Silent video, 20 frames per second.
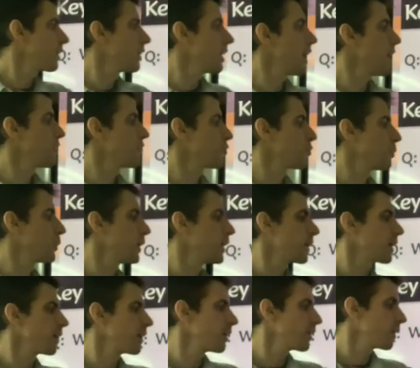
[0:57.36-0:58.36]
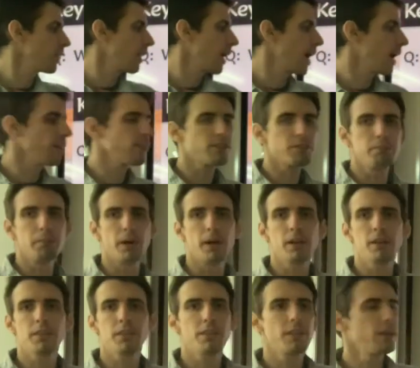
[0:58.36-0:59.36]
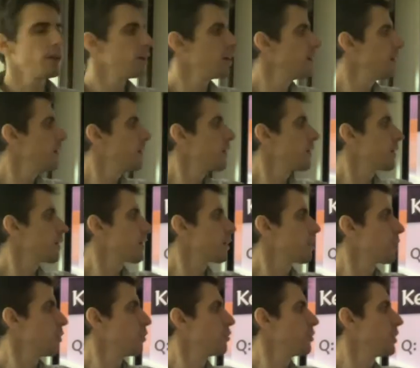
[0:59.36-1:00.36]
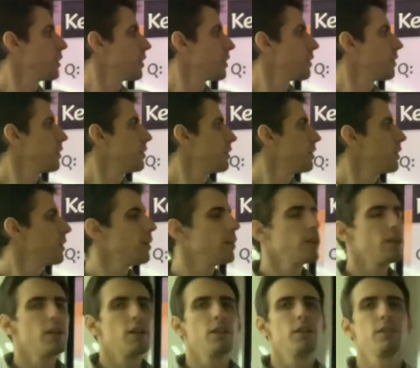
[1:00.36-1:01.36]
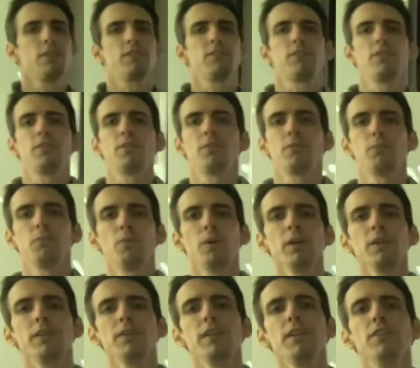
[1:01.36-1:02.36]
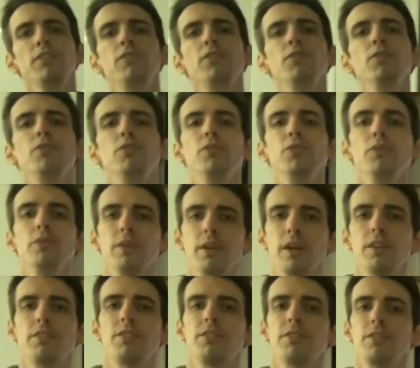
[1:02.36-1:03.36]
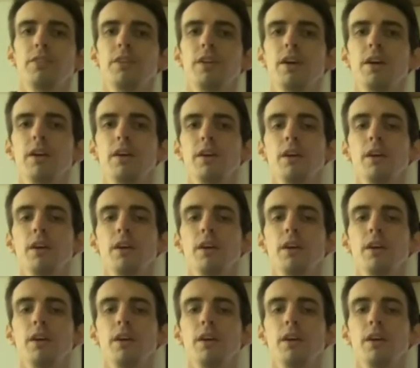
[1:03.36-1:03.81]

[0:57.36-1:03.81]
last weekend, last month goes here. So, what did you do yesterday?